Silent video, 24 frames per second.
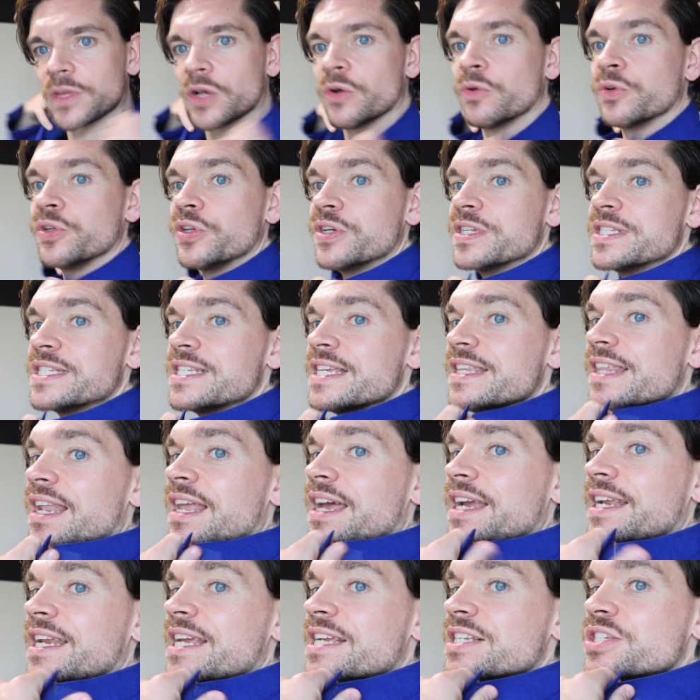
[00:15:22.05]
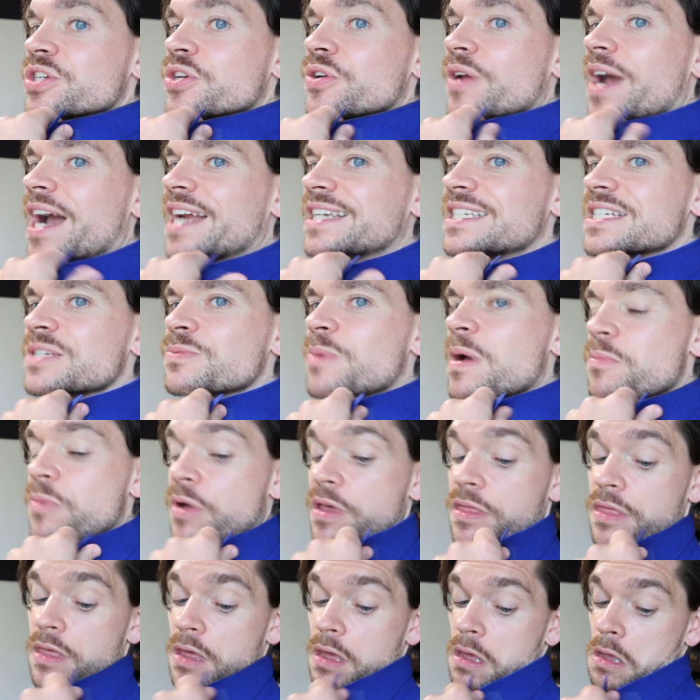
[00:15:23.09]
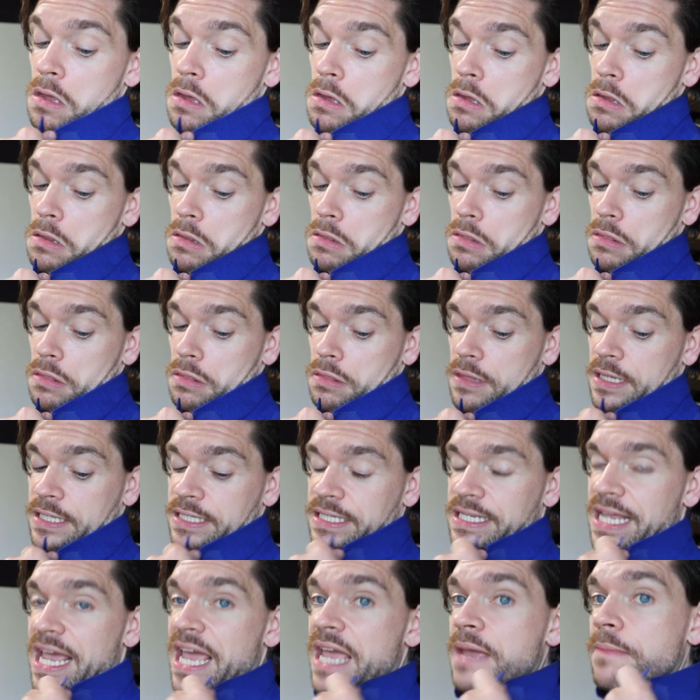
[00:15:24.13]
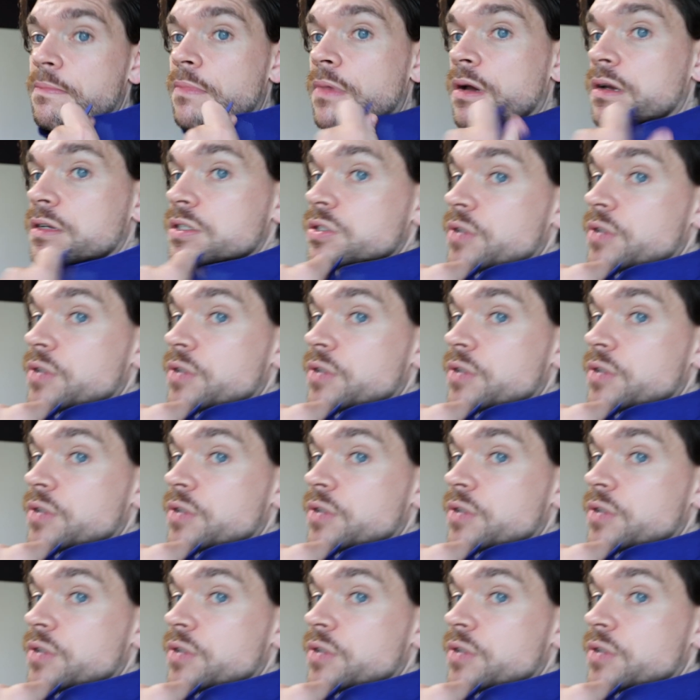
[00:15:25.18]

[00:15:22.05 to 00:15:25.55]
Oh, you can see the lining too. I just went with the same.